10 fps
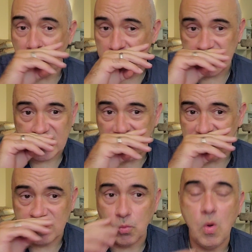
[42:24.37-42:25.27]
So
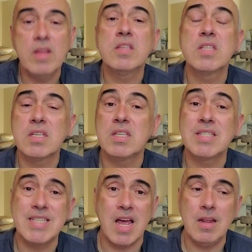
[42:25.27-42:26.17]
it's
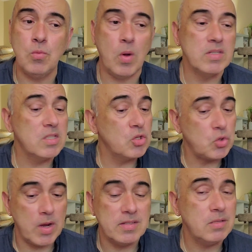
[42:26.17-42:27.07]
once this is done,
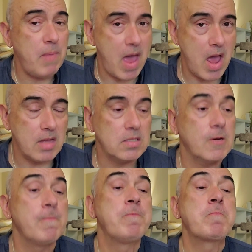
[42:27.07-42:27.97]
once the stress is
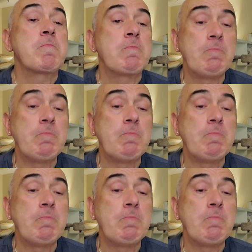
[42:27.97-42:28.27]
passed,